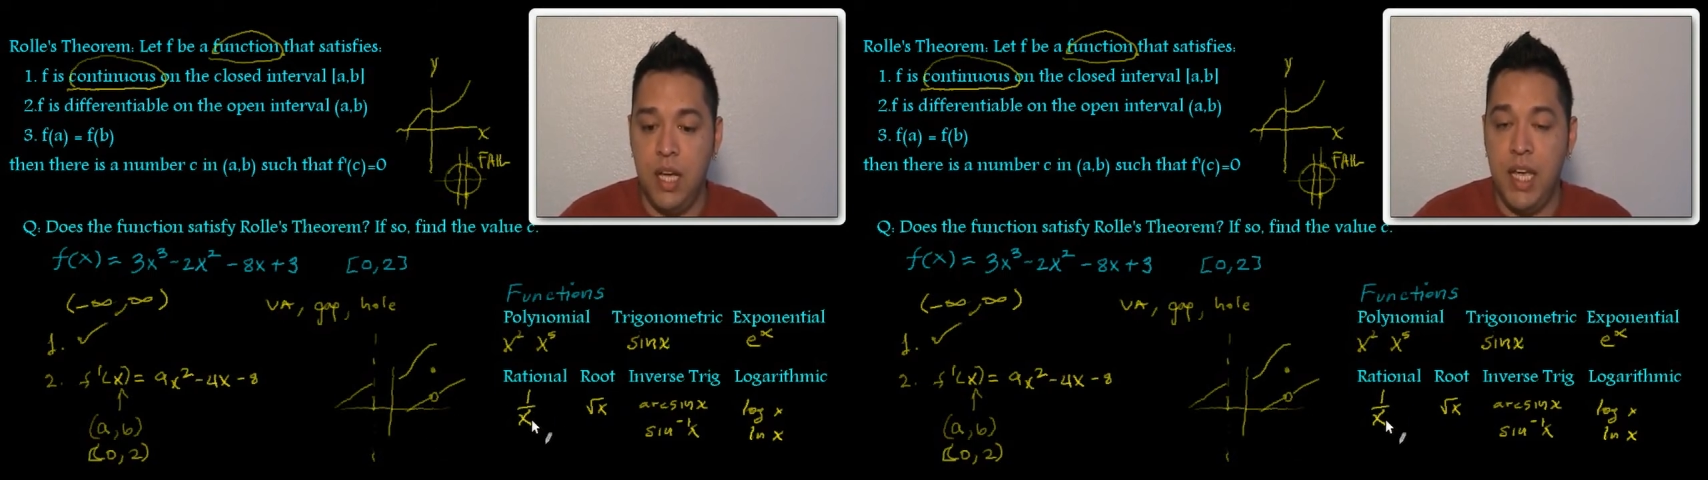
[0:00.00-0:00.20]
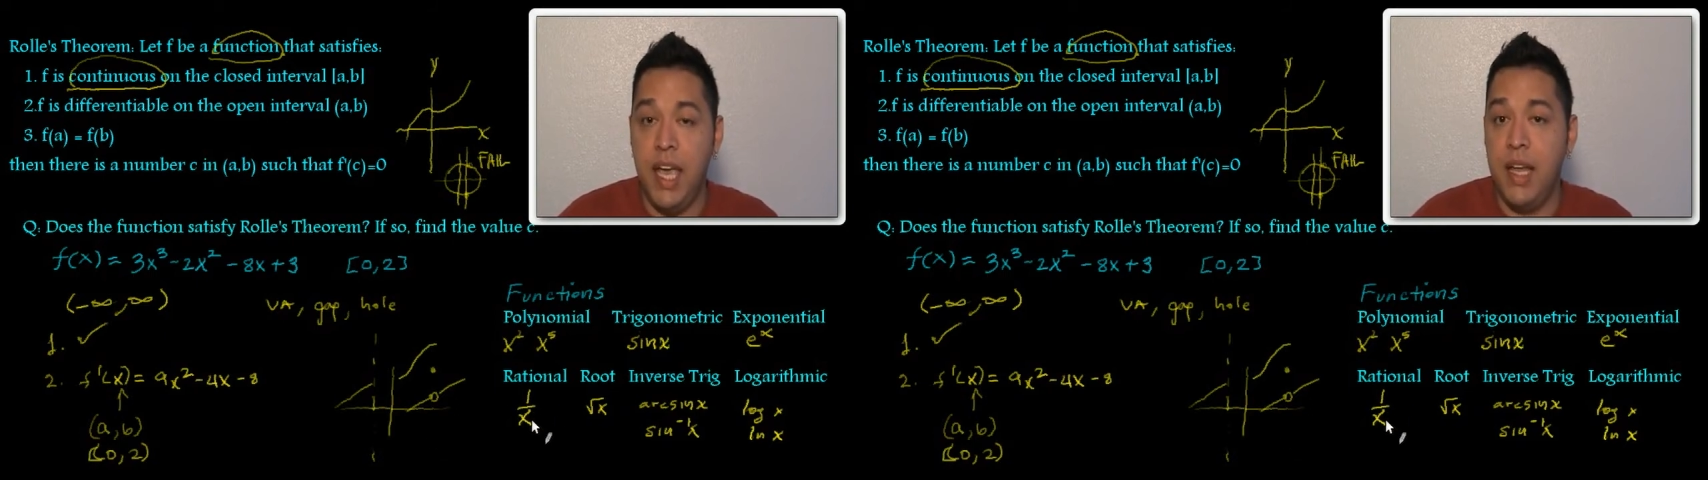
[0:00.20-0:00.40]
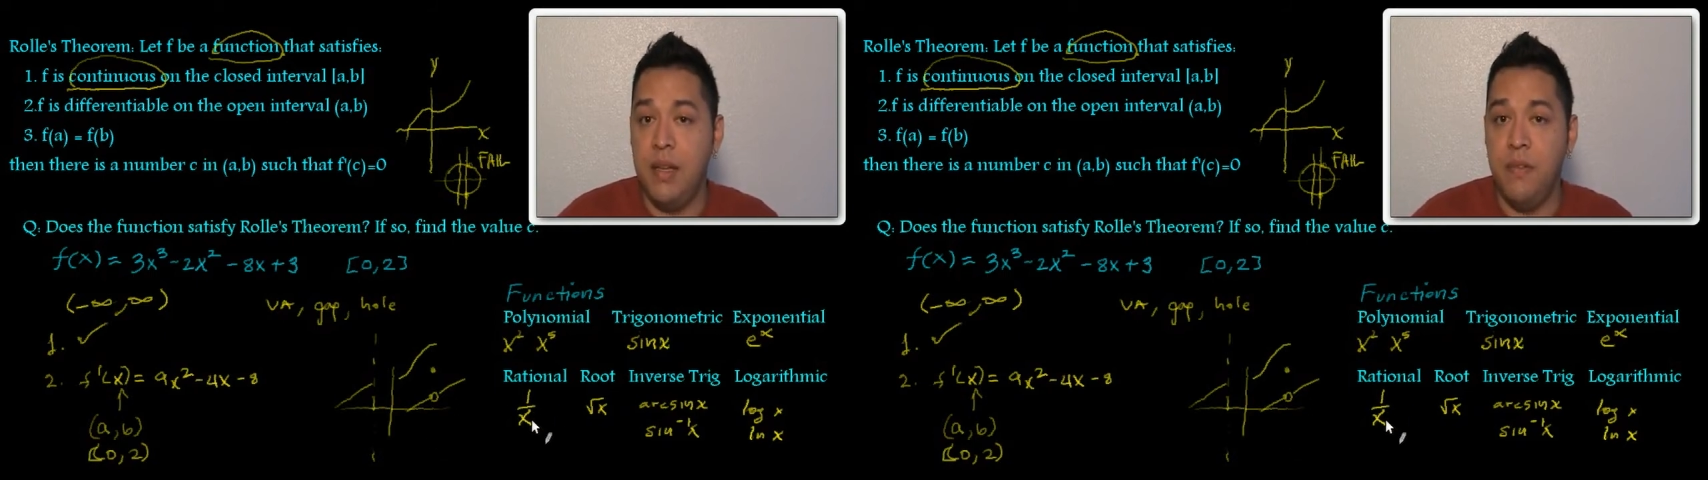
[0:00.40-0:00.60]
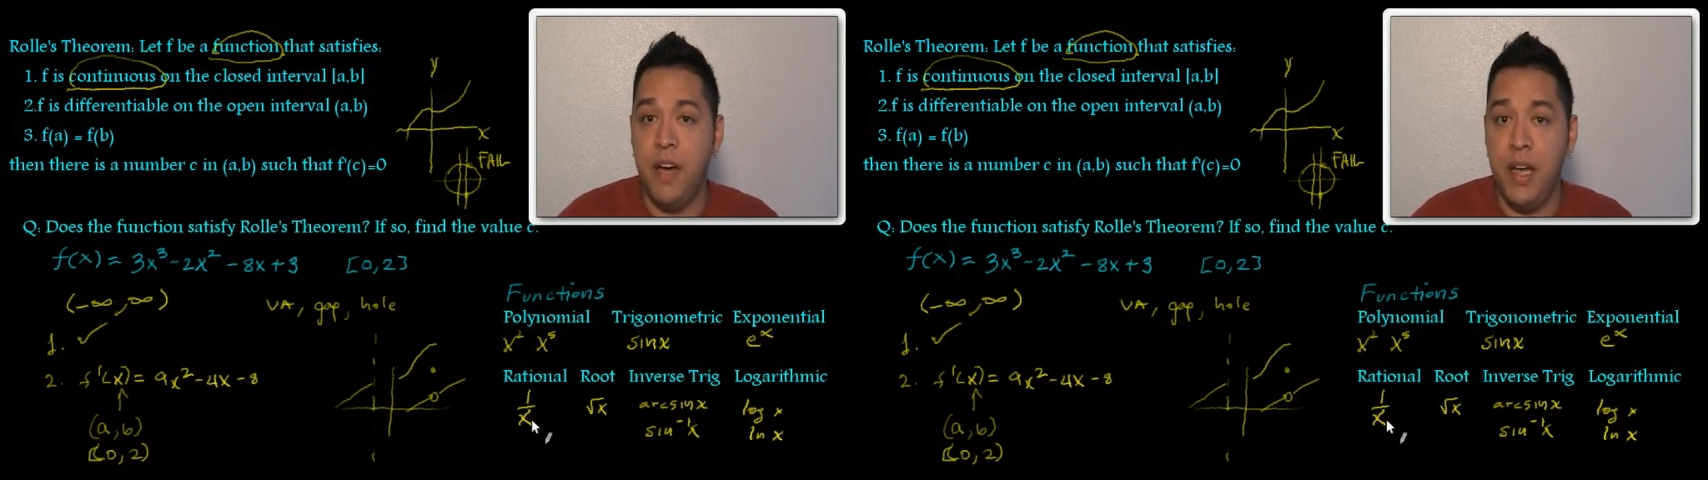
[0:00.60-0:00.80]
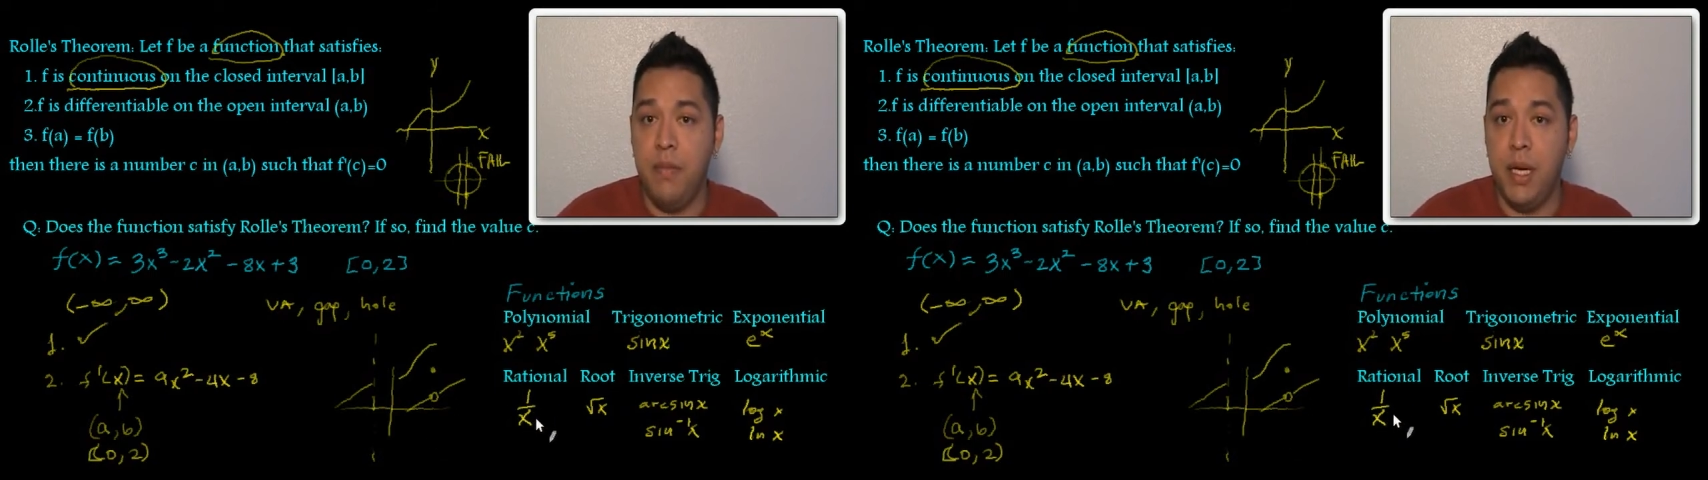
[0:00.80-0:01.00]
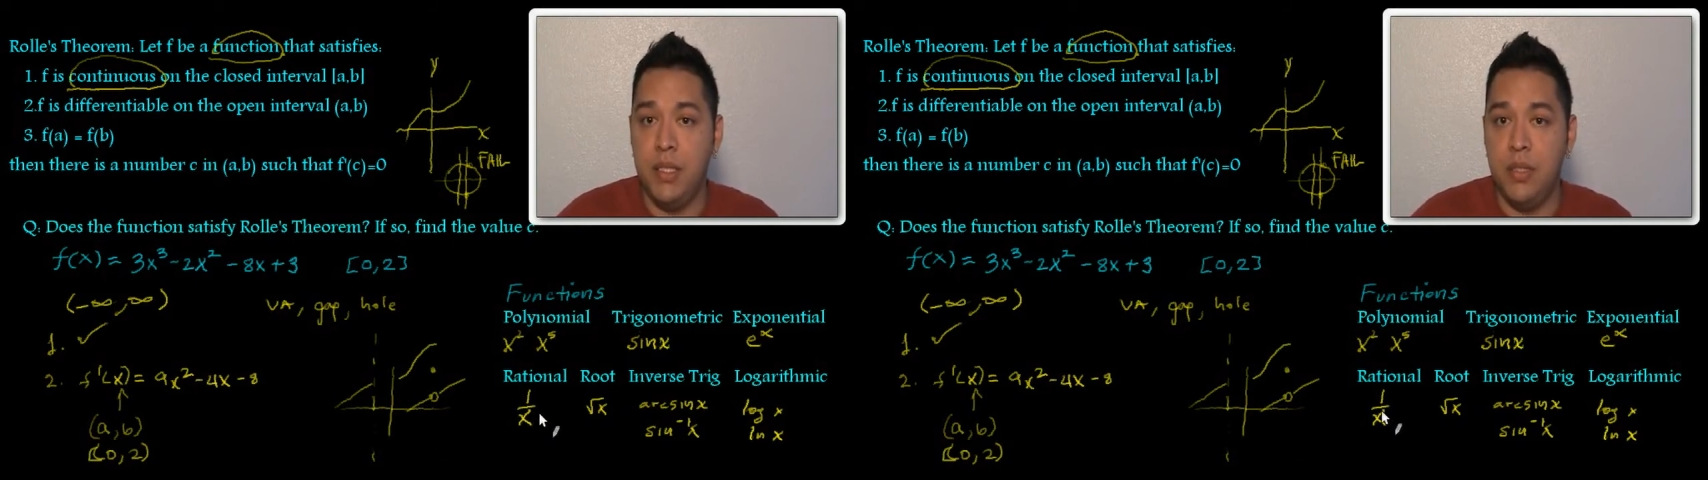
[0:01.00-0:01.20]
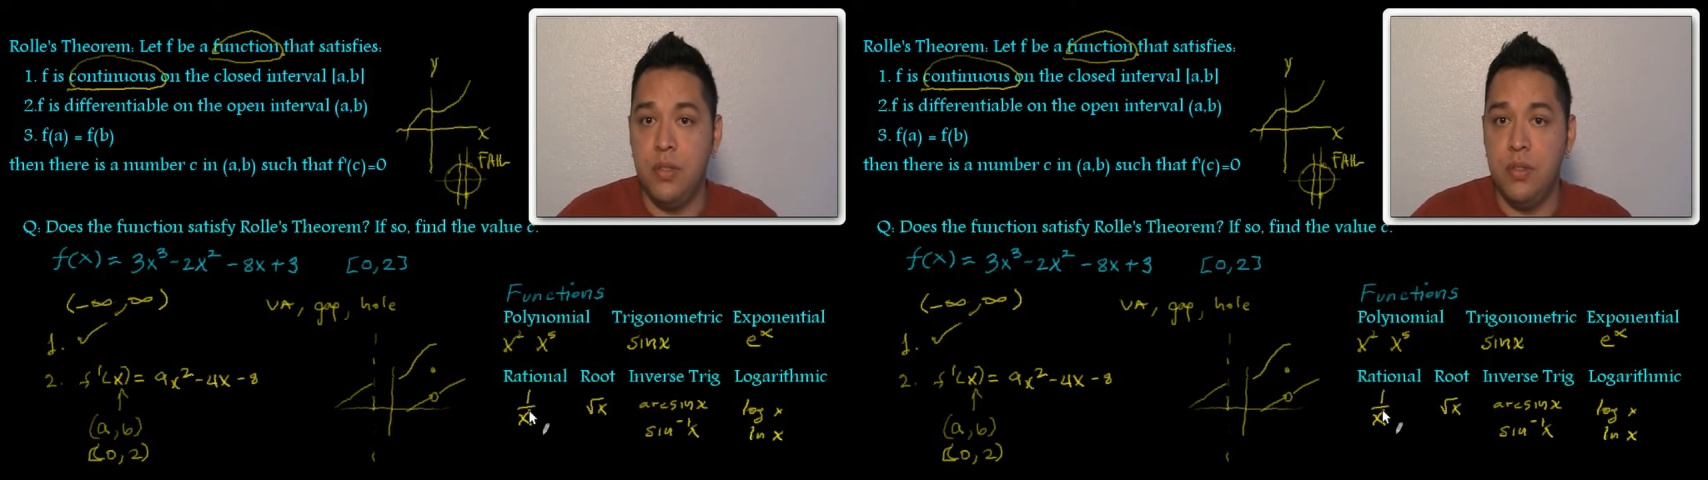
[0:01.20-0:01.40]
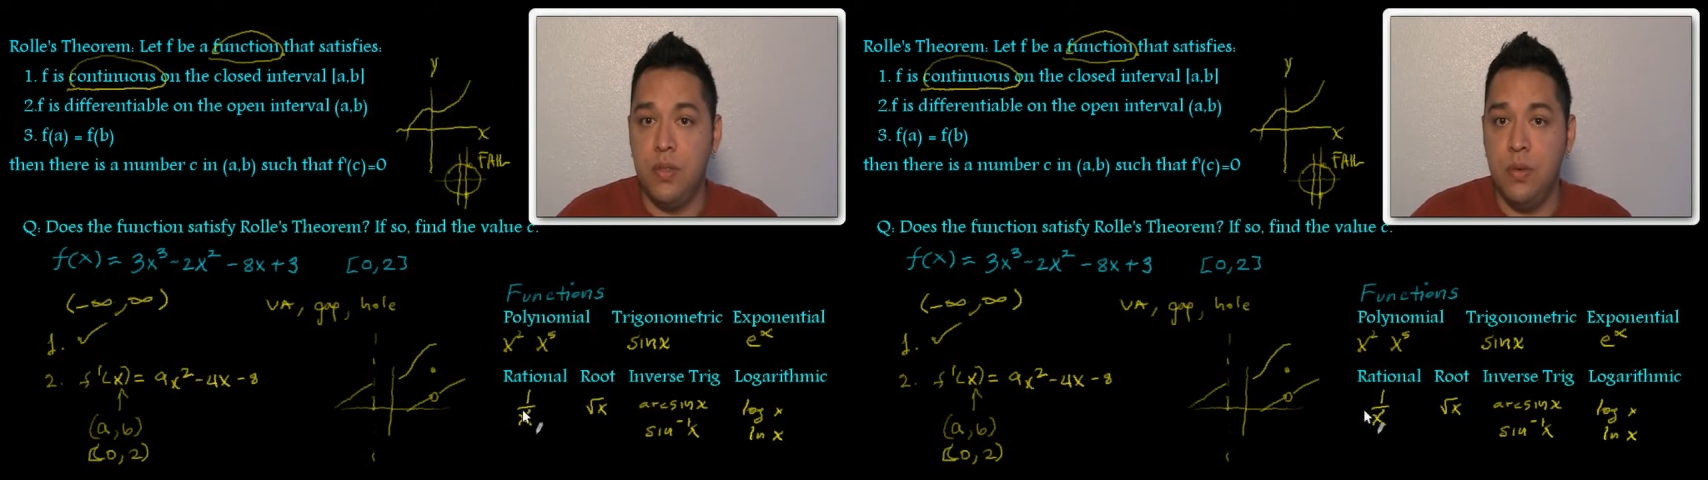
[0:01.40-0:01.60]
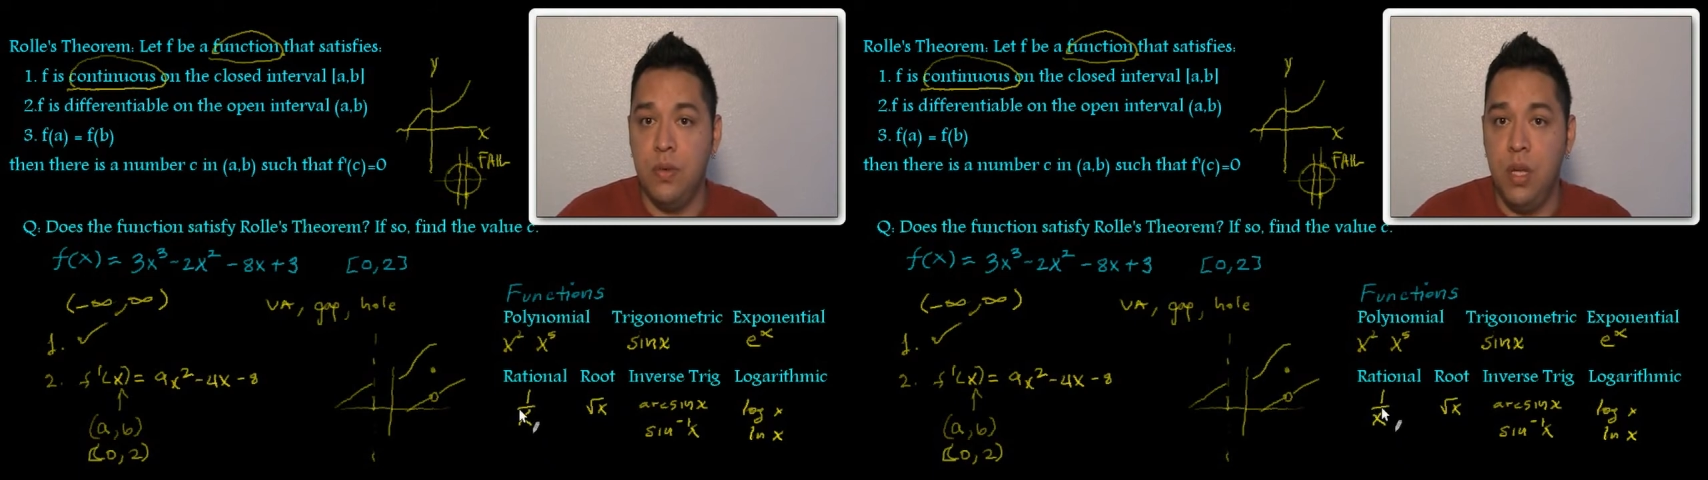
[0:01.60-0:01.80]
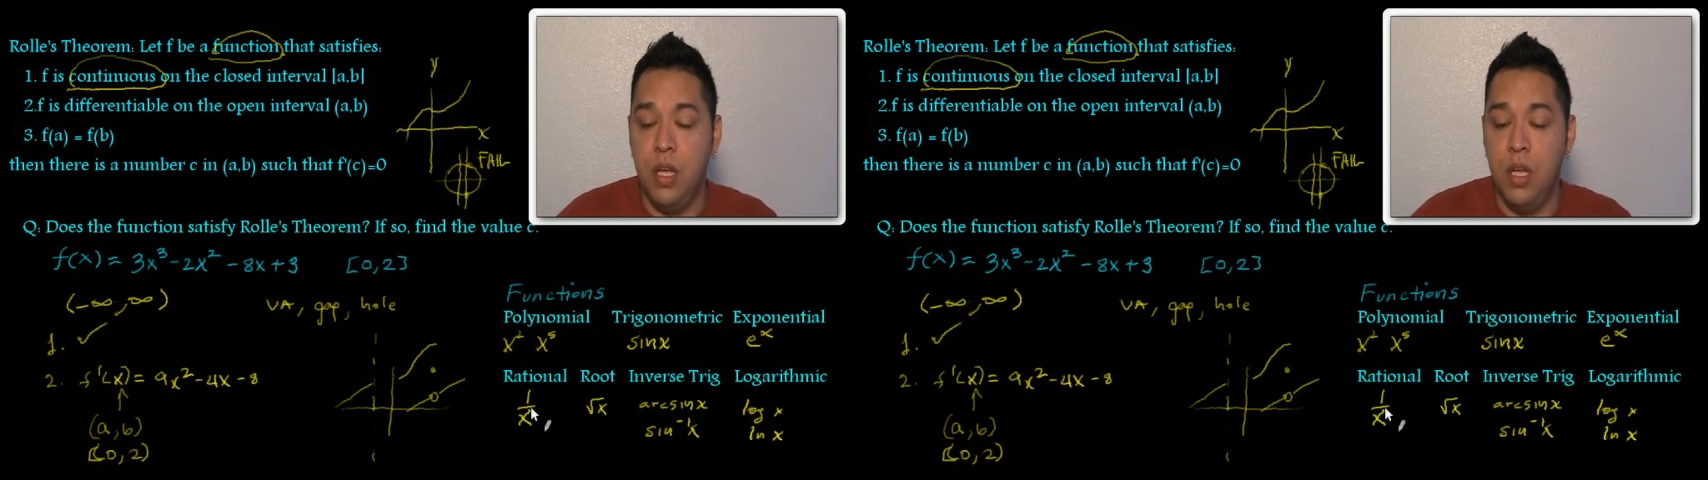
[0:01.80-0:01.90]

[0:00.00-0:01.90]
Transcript: I can't divide by 0, so